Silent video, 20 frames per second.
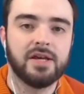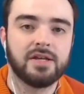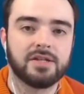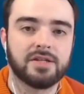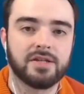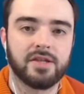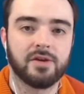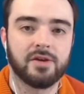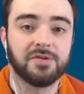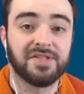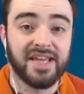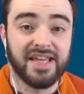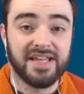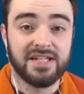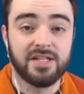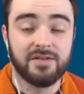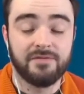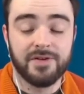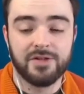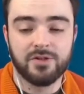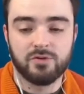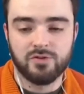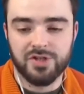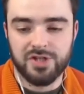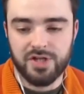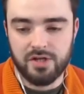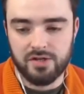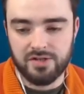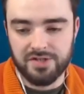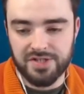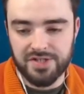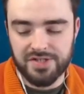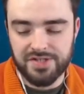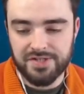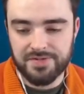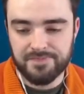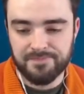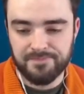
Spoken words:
to those individual charges.